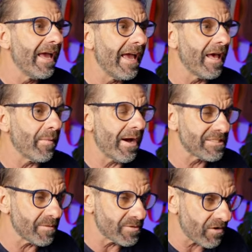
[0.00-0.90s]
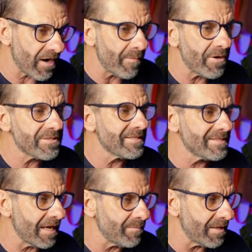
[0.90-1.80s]
And my subscribers,
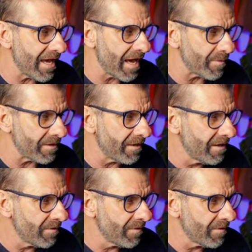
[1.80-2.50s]
same thing happened.